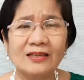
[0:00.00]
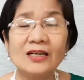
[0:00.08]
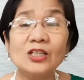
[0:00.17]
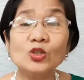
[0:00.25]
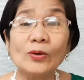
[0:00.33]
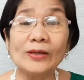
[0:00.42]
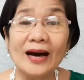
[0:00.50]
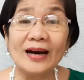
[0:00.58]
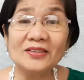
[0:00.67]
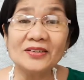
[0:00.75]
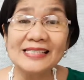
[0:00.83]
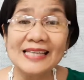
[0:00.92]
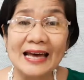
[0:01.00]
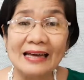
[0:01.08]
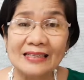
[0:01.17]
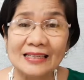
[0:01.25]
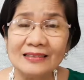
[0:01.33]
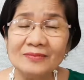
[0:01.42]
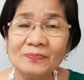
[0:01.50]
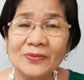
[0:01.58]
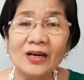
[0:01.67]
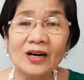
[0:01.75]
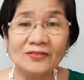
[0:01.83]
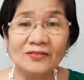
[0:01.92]
to an understanding
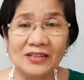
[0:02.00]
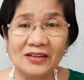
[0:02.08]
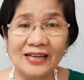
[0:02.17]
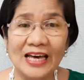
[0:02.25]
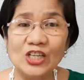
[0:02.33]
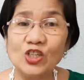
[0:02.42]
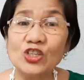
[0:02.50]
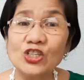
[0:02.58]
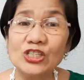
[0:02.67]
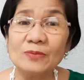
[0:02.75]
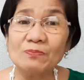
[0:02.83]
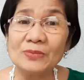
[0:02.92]
of the relationship